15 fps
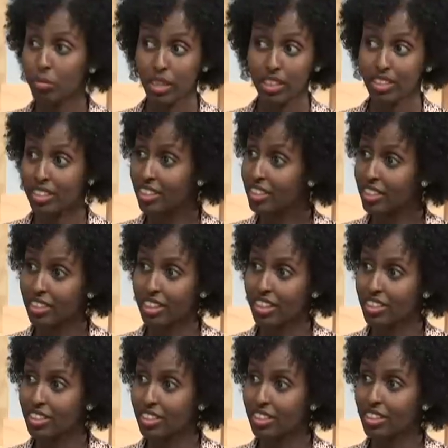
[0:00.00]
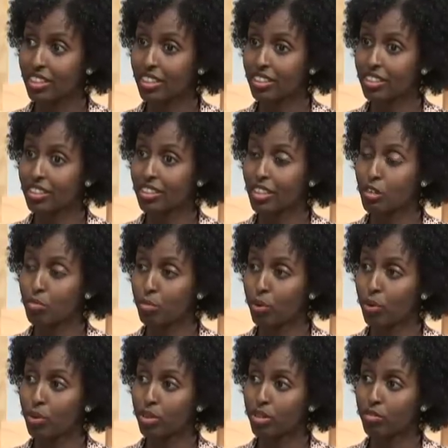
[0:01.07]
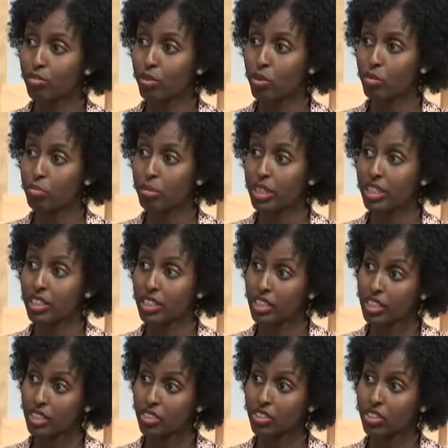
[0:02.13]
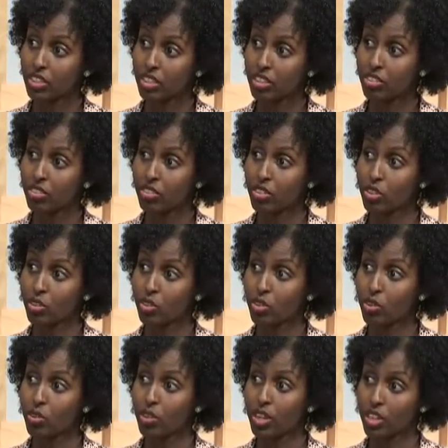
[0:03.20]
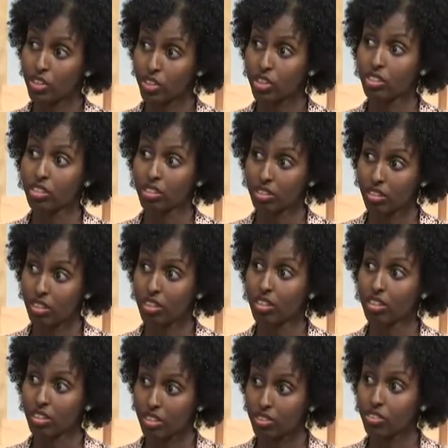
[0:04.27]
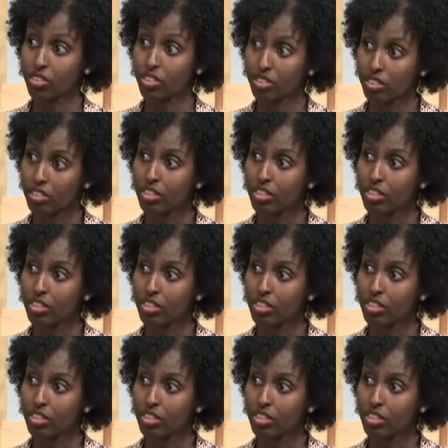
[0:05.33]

made here, actually. It's imported from Middle Eastern countries or Asian uh, countries. This